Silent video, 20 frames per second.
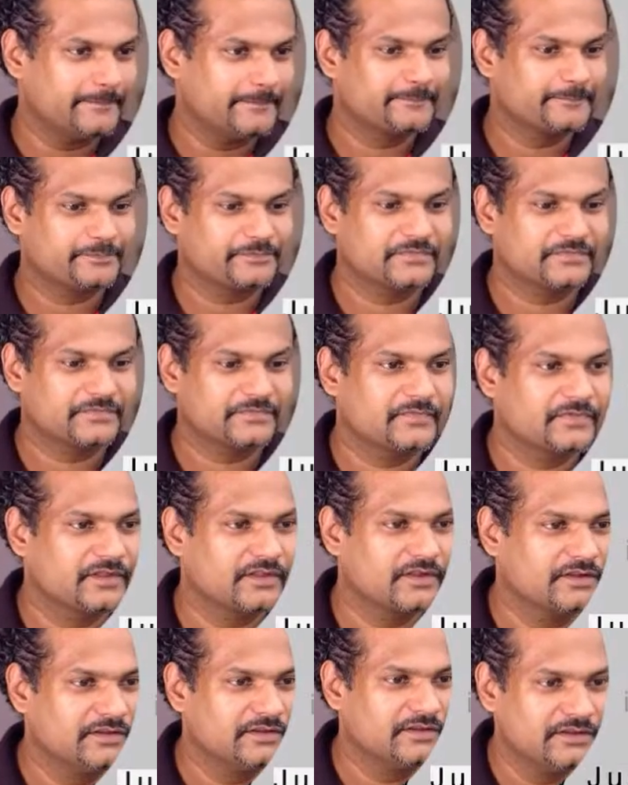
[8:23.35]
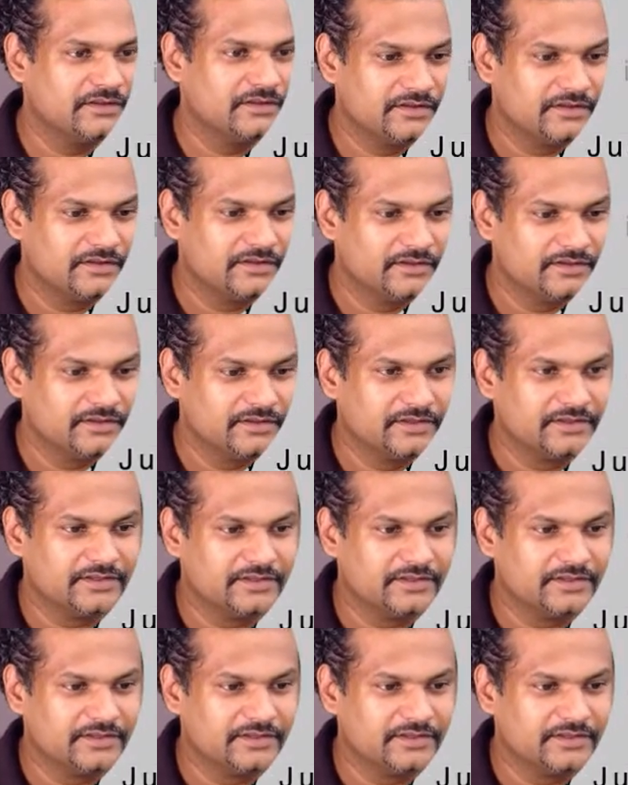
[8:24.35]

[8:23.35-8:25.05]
Juglandaceae, particularly